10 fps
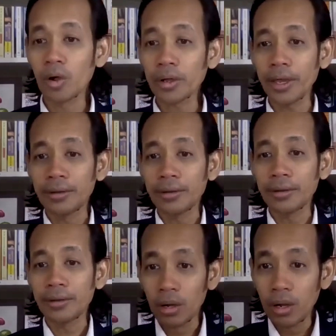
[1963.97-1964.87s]
Okay,
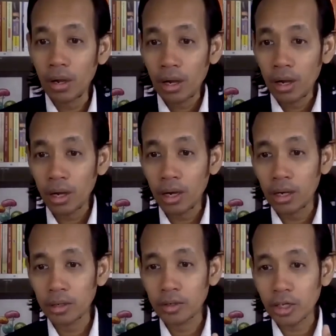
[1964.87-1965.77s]
now,
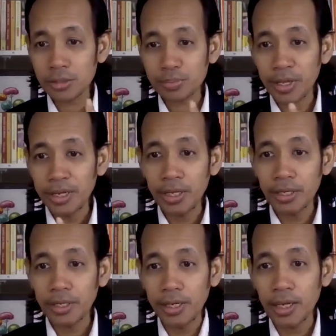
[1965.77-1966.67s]
uh, not
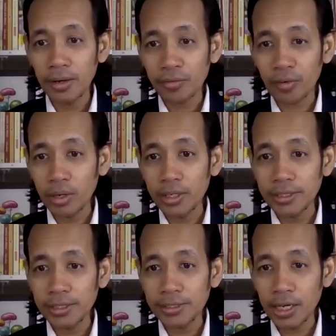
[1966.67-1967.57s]
spending enough
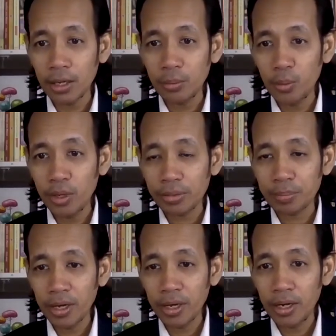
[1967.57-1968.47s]
quality time with
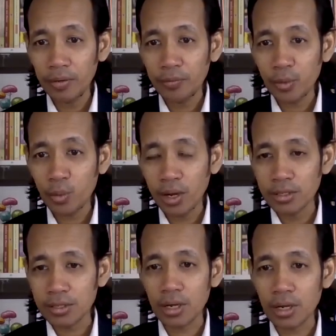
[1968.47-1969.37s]
my loved
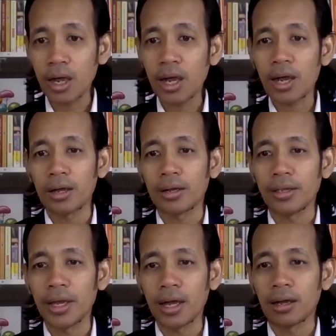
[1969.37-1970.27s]
ones. Ah,
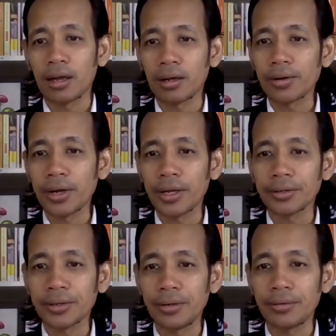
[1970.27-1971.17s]
yeah, all right,
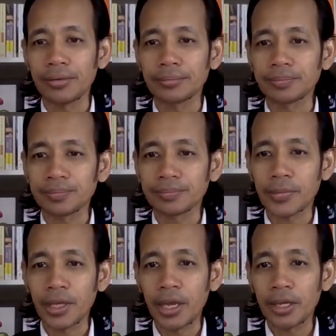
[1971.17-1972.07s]
great.
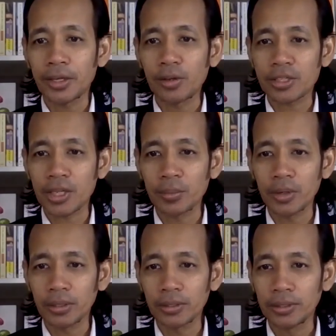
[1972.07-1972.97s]
Thank you,
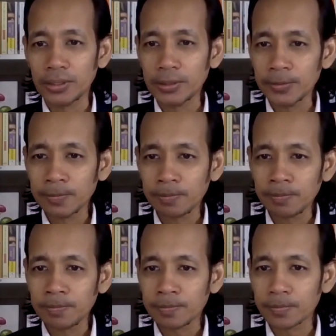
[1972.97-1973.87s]
Samuel.
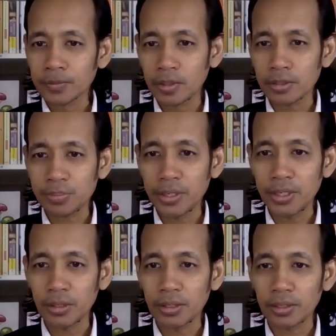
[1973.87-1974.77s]
Not
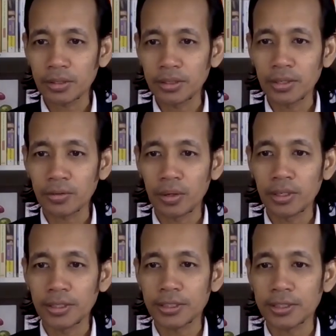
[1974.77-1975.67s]
spending enough
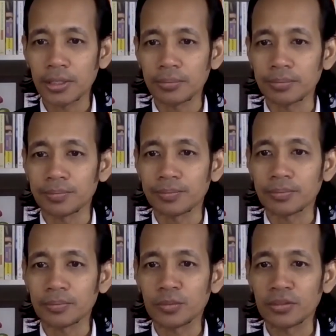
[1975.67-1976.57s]
quality time.
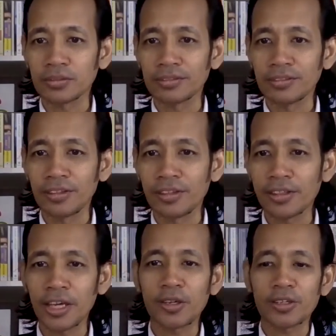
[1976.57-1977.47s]

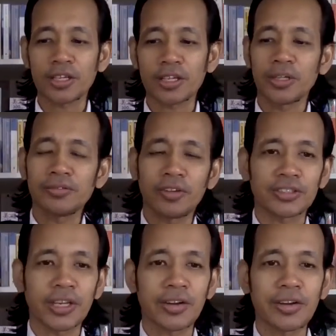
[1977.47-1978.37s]
Thank you, Isabel,
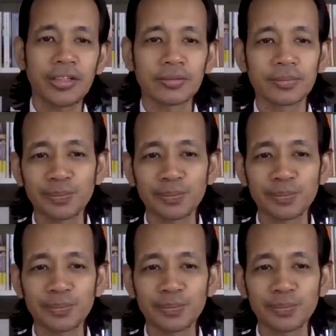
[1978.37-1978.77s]
for sharing.